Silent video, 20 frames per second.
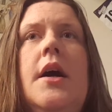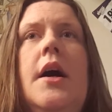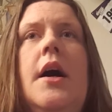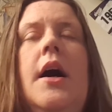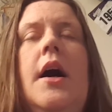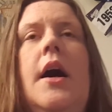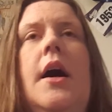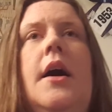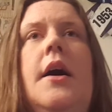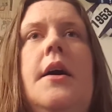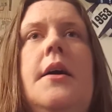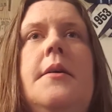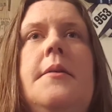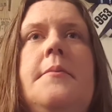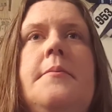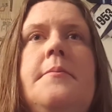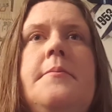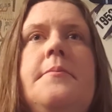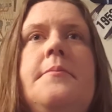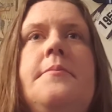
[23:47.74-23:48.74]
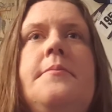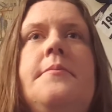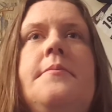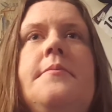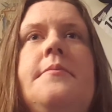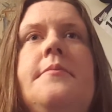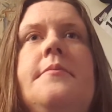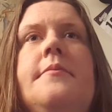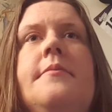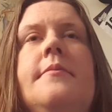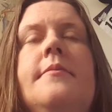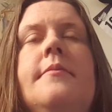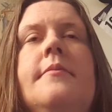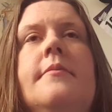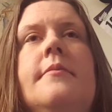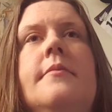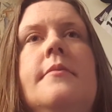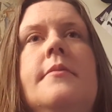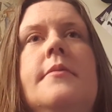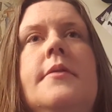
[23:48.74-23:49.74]
The
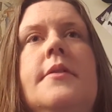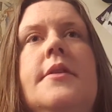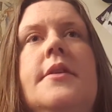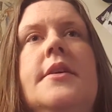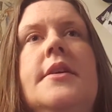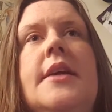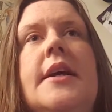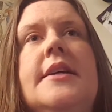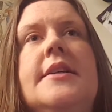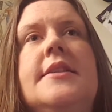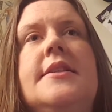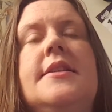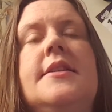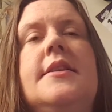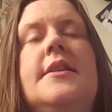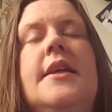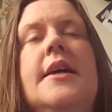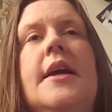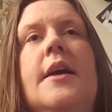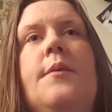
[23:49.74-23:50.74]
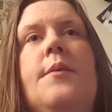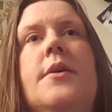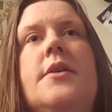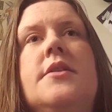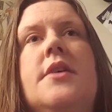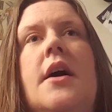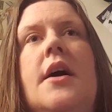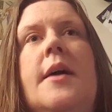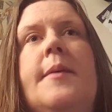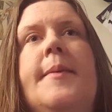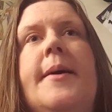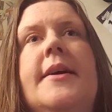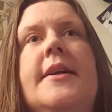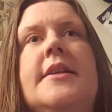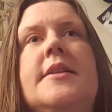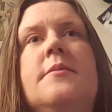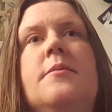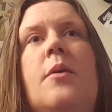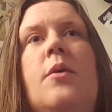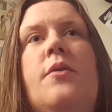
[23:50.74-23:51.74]
next thing I want to talk about is
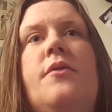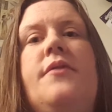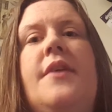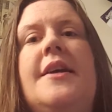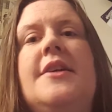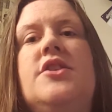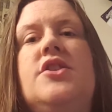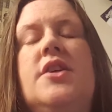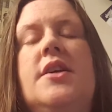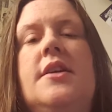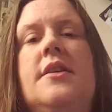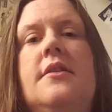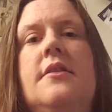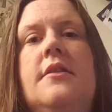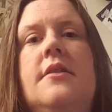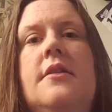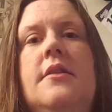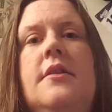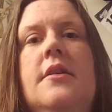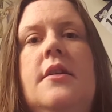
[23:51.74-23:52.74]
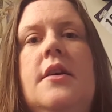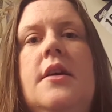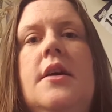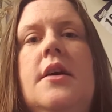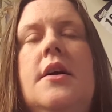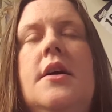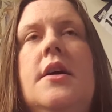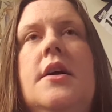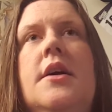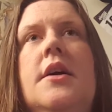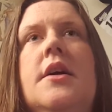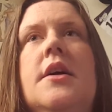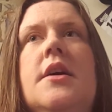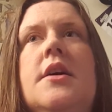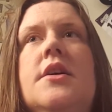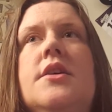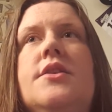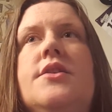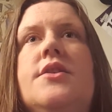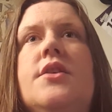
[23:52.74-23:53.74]
motivation.
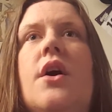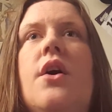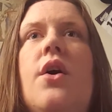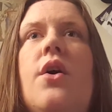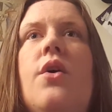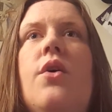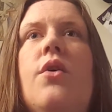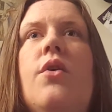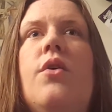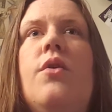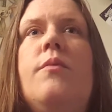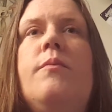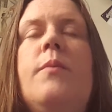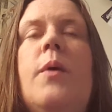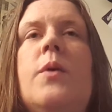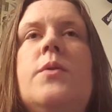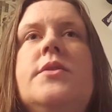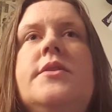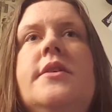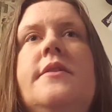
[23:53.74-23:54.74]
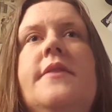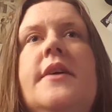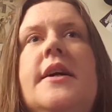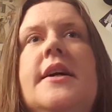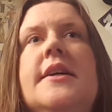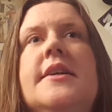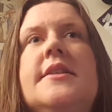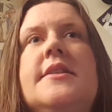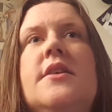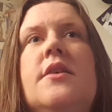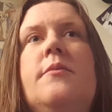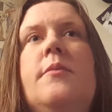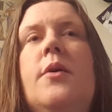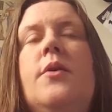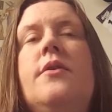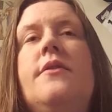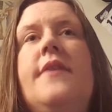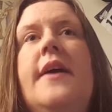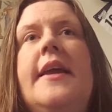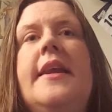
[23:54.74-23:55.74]
So most of us are
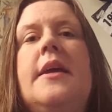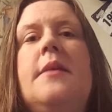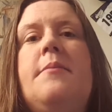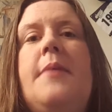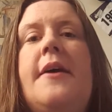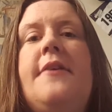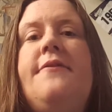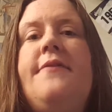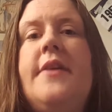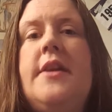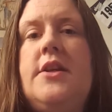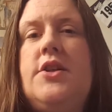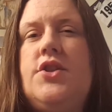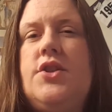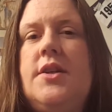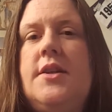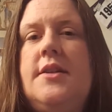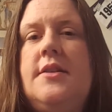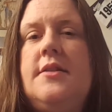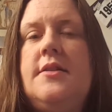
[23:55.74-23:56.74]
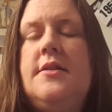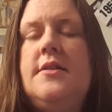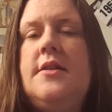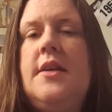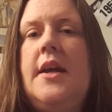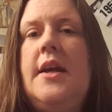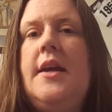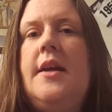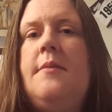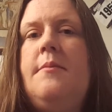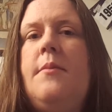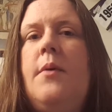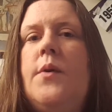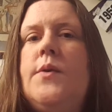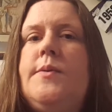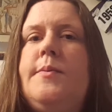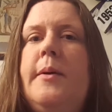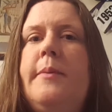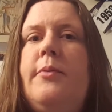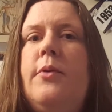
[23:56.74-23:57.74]
motivated by finishes, and
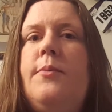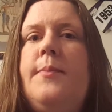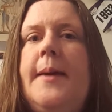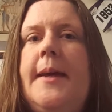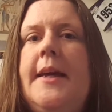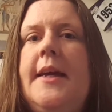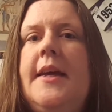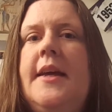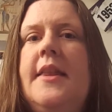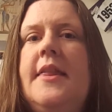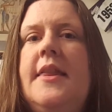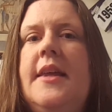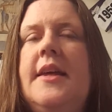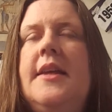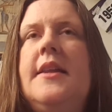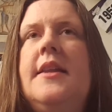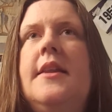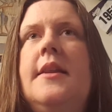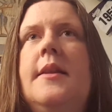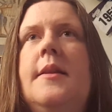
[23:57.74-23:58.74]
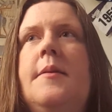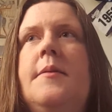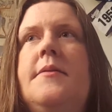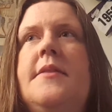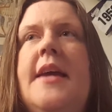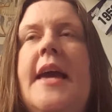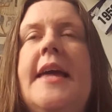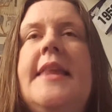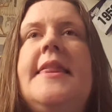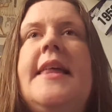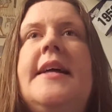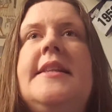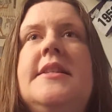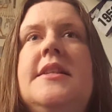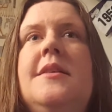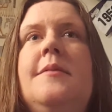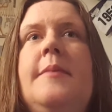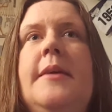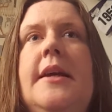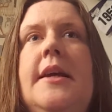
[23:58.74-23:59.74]
most people take that
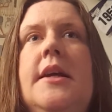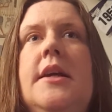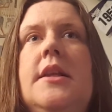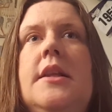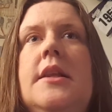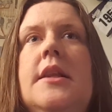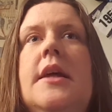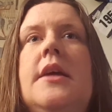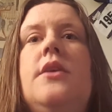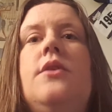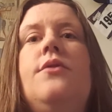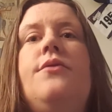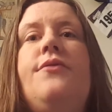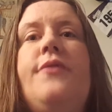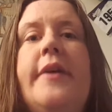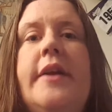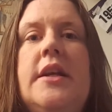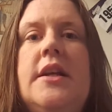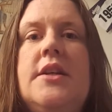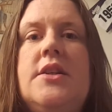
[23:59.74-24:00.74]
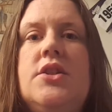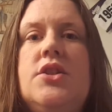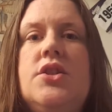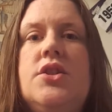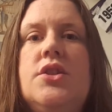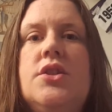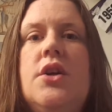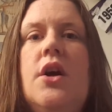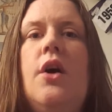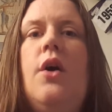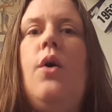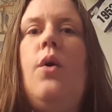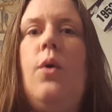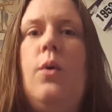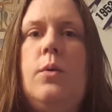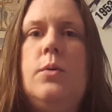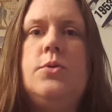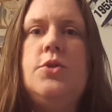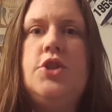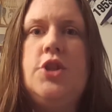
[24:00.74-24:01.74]
to mean that you finish a
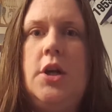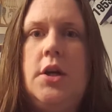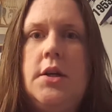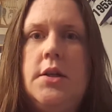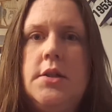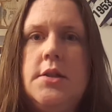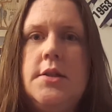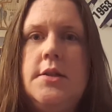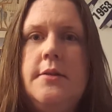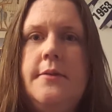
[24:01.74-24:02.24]
whole chart.